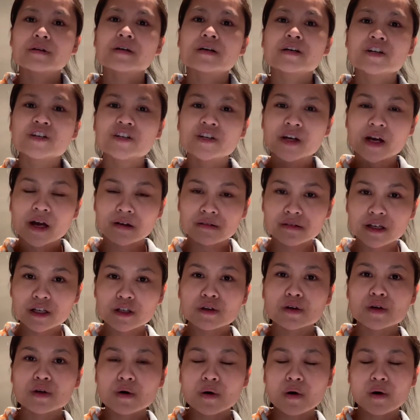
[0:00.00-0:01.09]
sharing
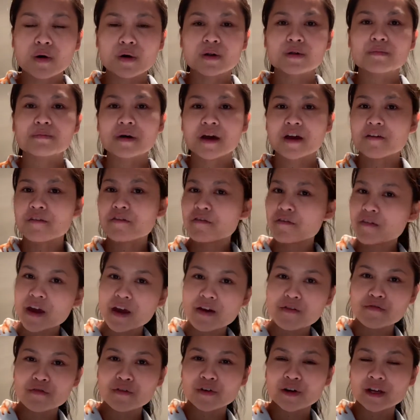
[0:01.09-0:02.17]
to you all my
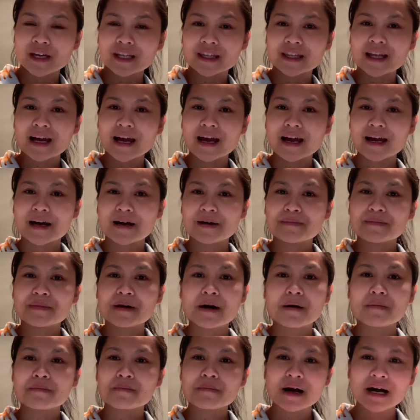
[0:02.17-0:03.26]
favorite
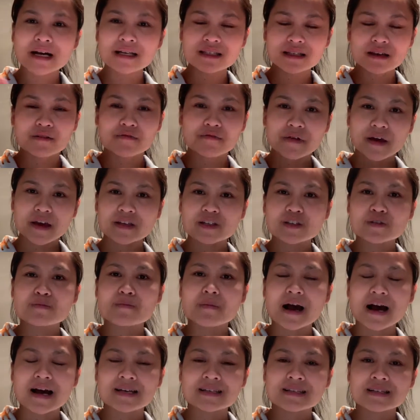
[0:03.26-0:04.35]
mask, face
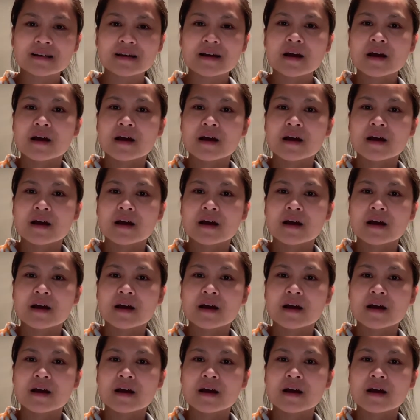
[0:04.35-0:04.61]
mask.